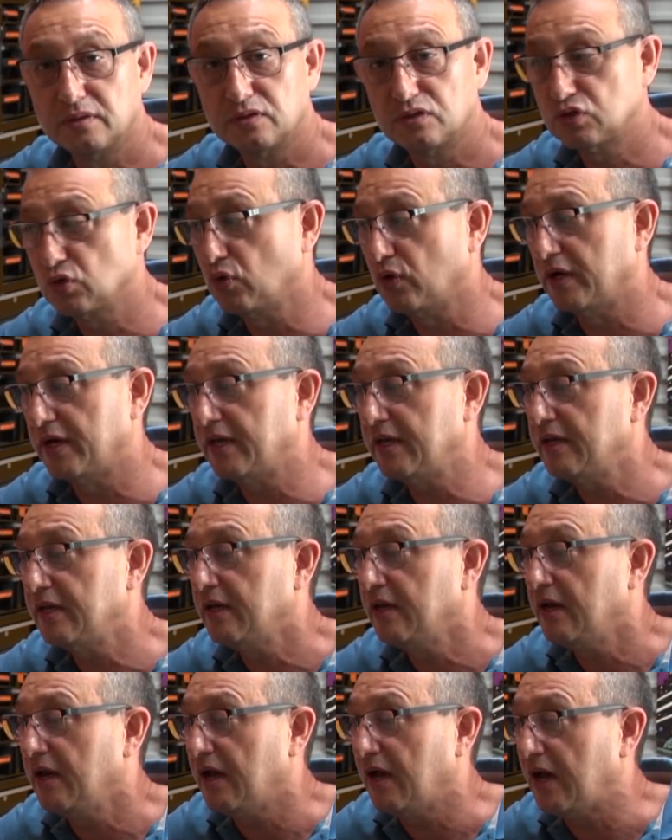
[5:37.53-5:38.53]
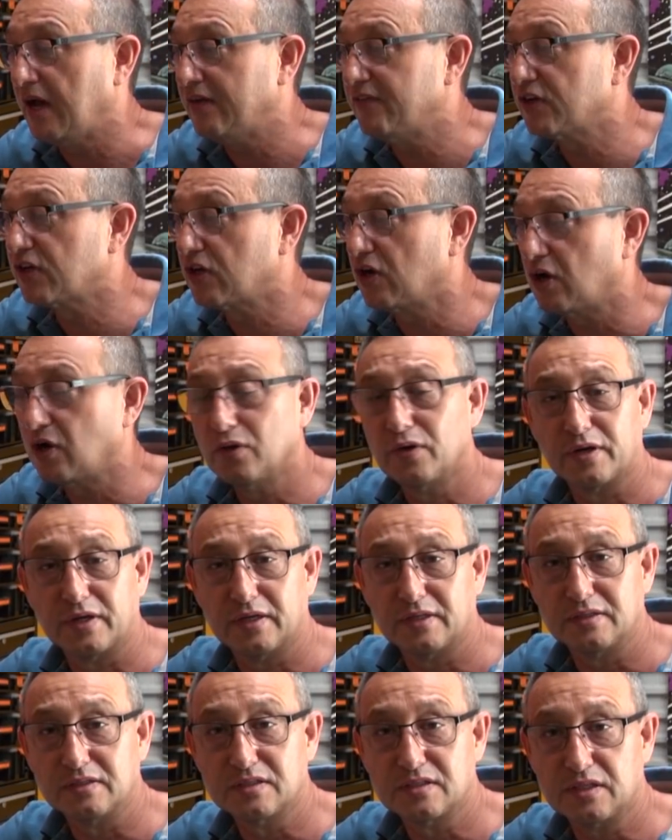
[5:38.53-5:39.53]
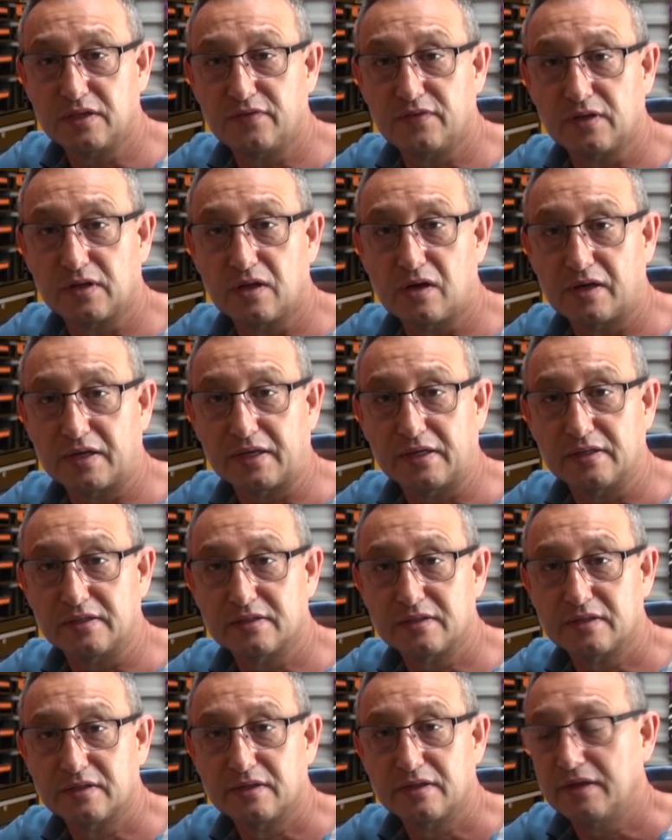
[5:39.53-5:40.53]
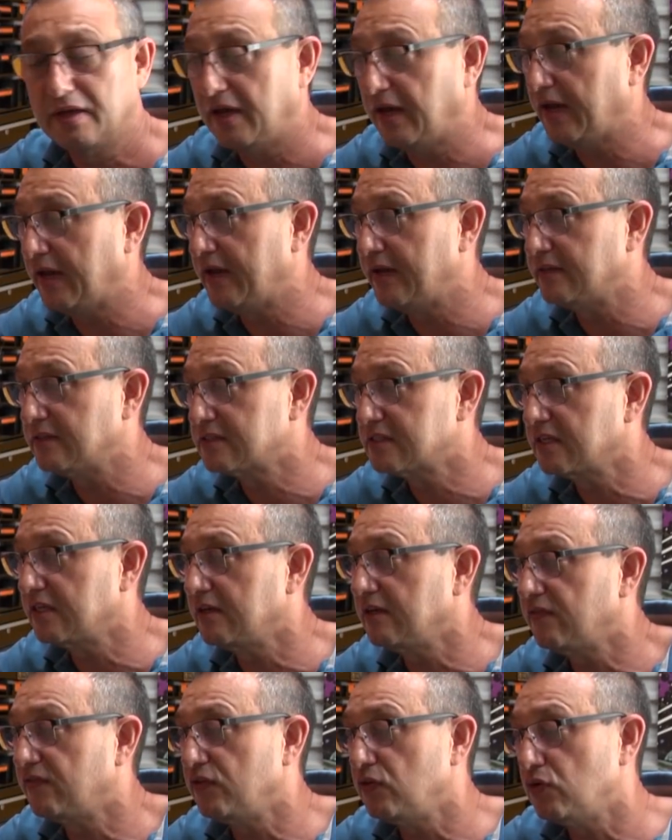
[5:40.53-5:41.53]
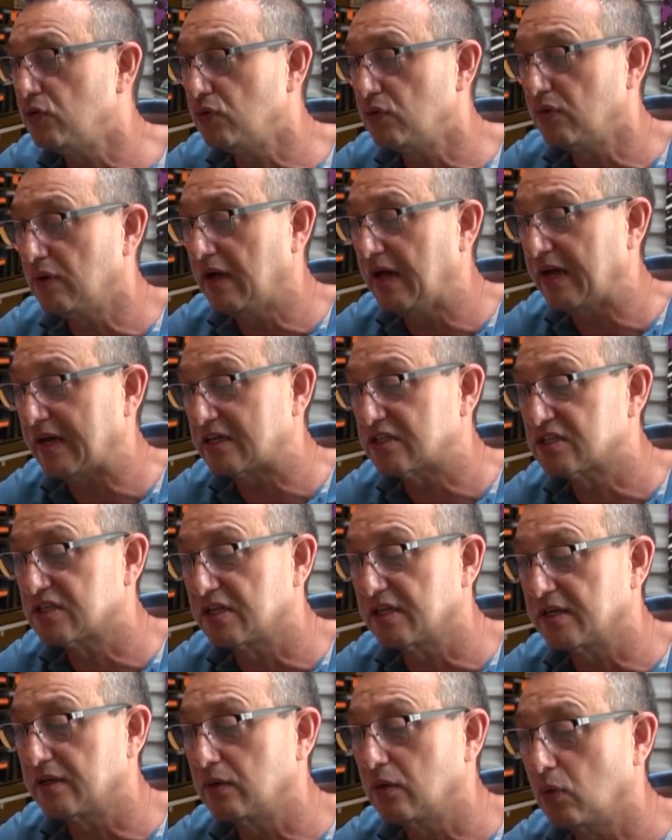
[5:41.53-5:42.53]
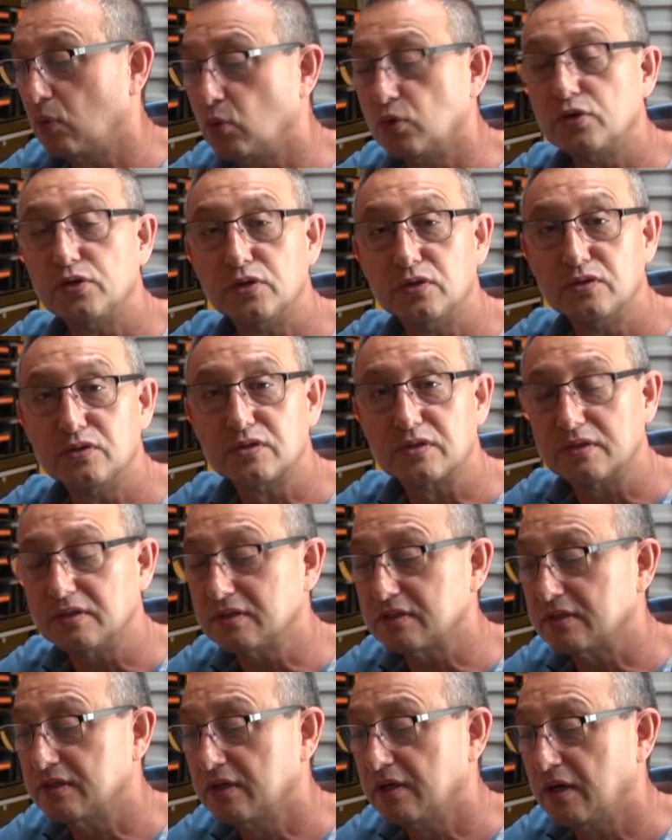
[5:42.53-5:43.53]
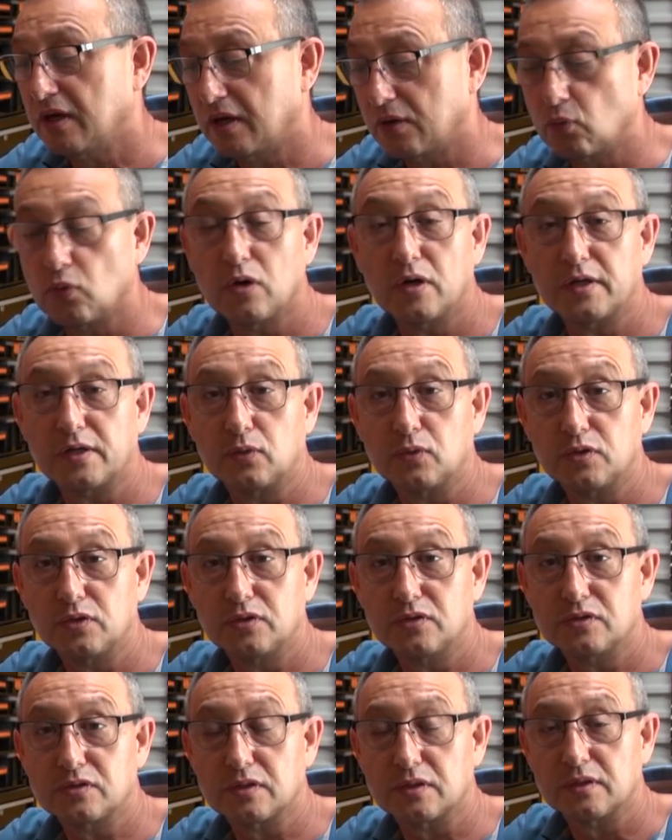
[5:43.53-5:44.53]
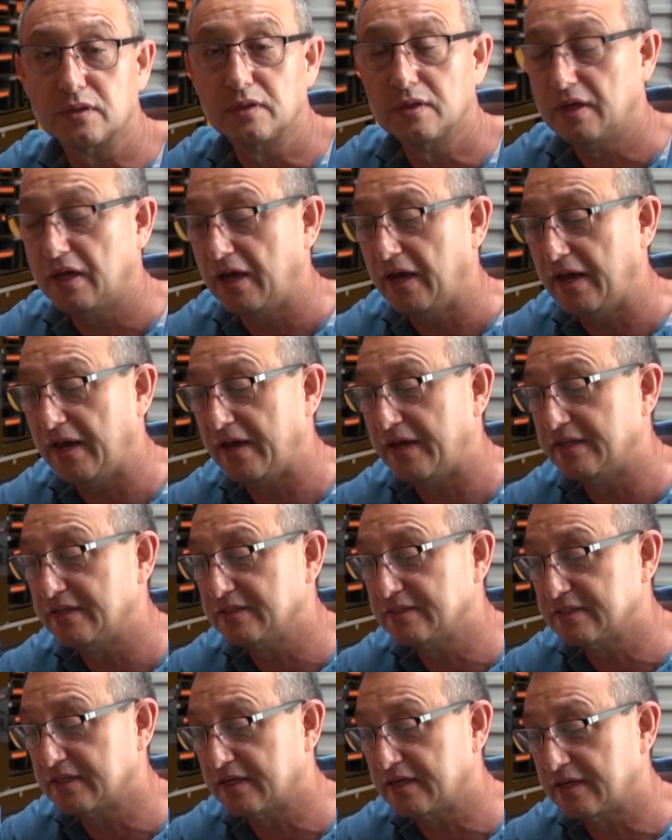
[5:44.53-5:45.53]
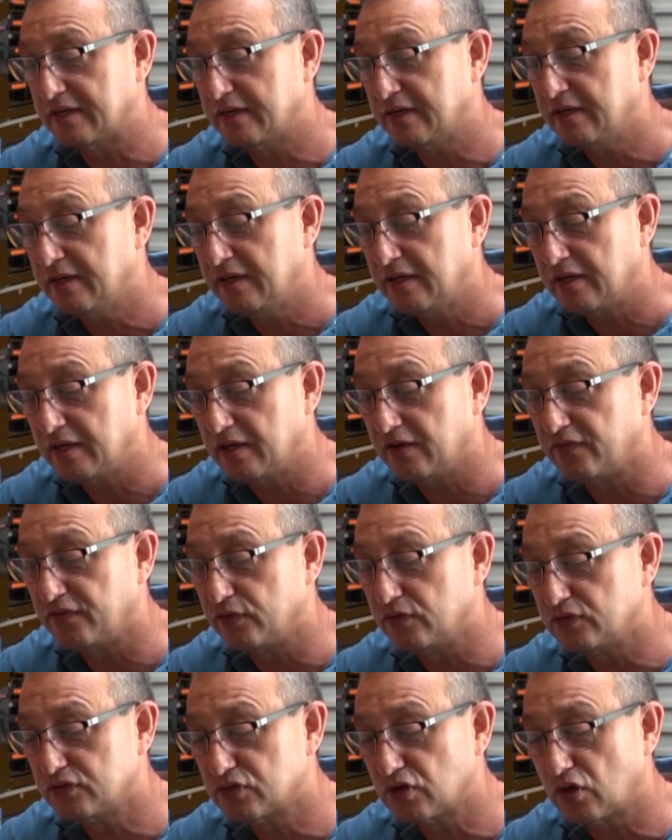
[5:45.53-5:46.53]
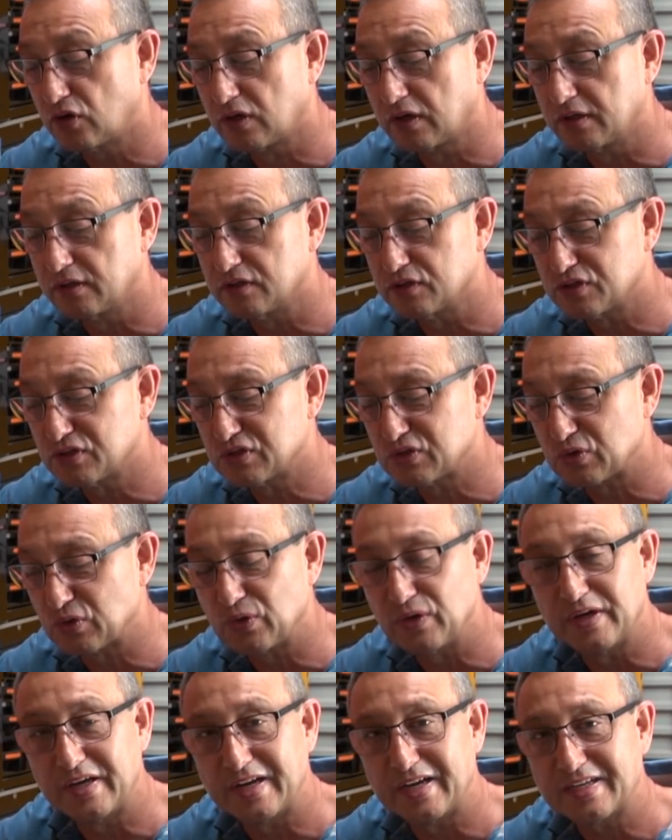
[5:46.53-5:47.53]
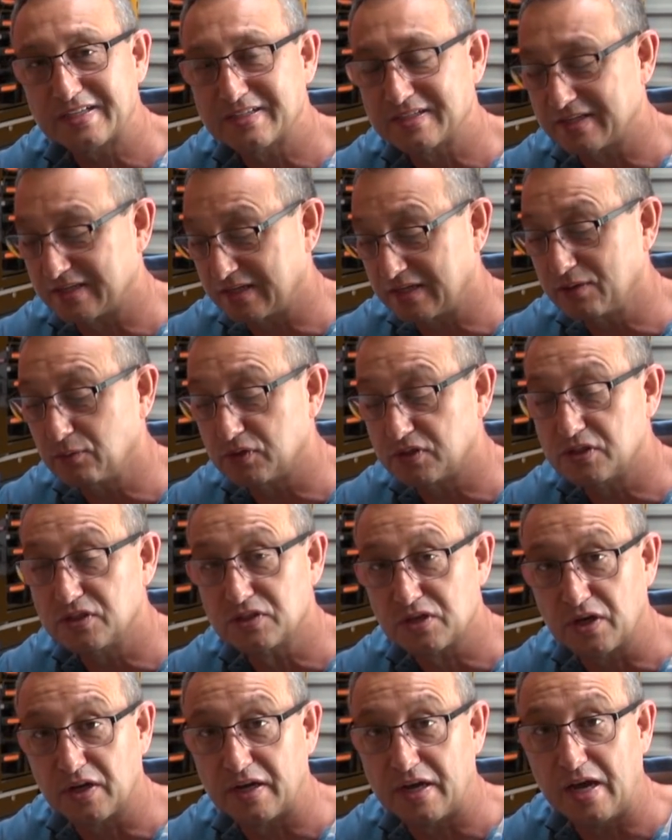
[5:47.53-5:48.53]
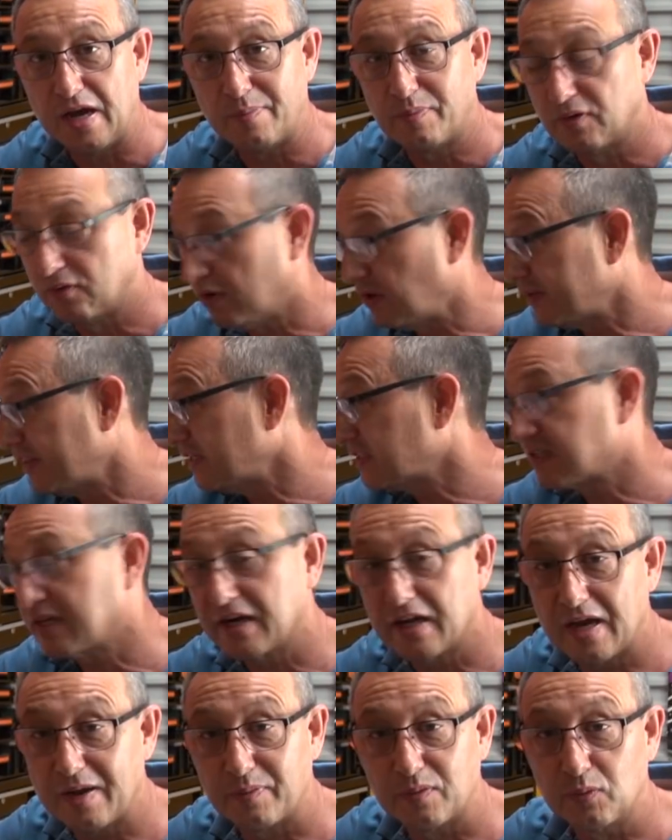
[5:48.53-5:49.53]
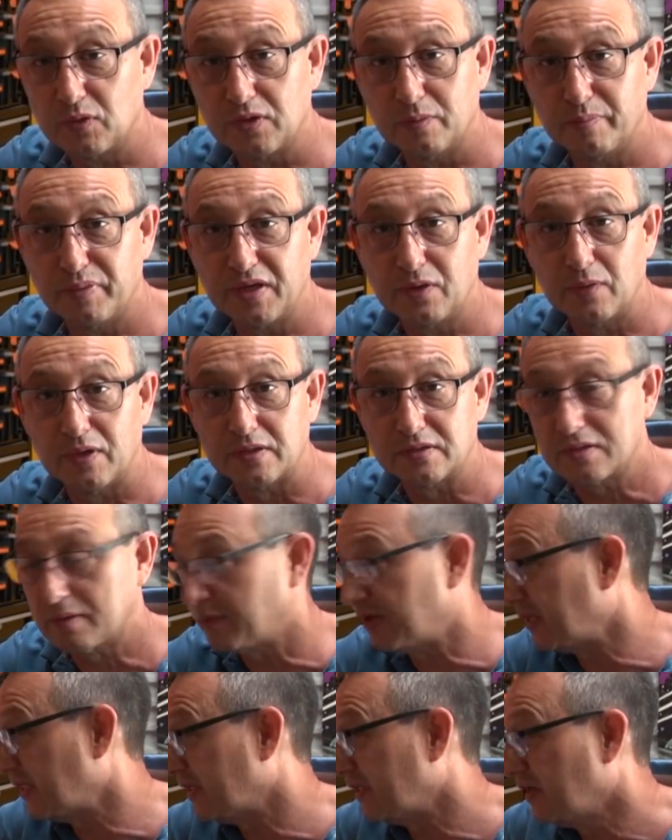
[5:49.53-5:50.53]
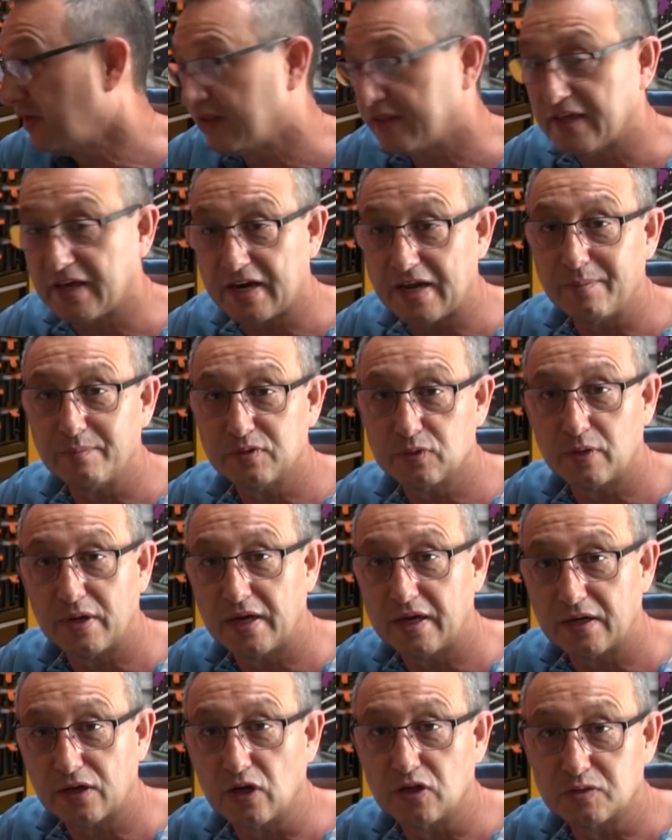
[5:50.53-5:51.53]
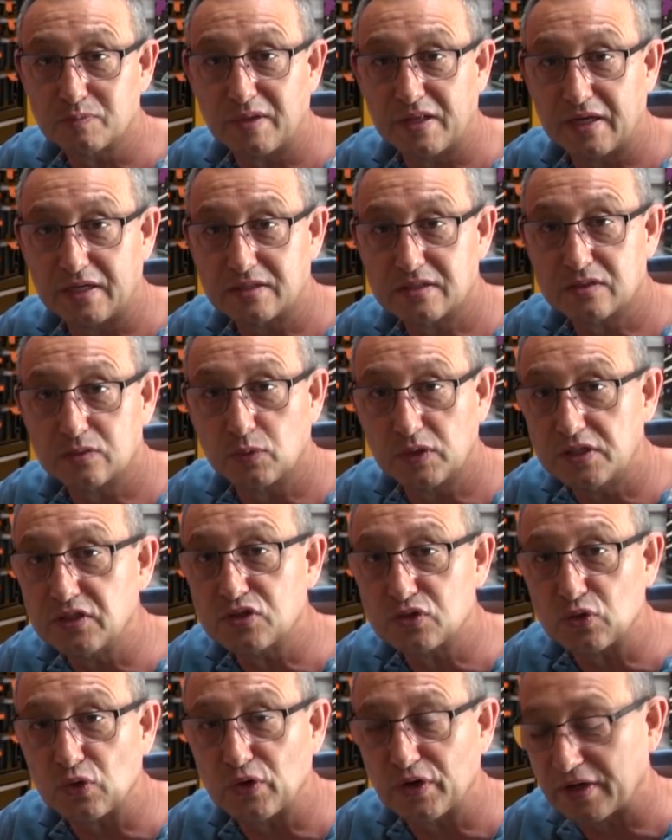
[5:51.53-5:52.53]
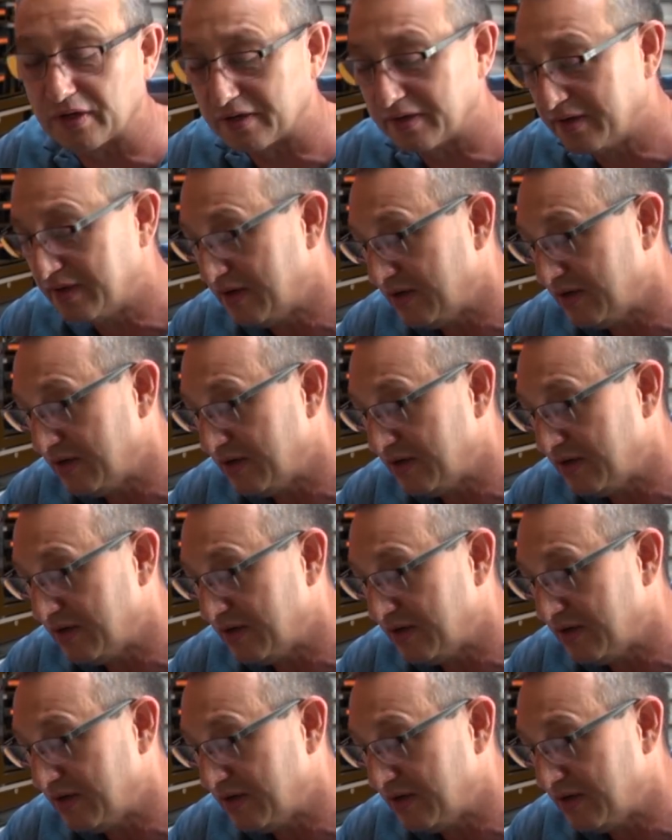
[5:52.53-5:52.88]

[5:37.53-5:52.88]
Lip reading: toy, have a go at it and see if you like it, and see if you actually would use it and why you would use it. And if you totally destroy it accidentally, which is going to happen, right? That's going to happen with the big ones. I mean, that happened to our Ghost Plus. We destroyed it.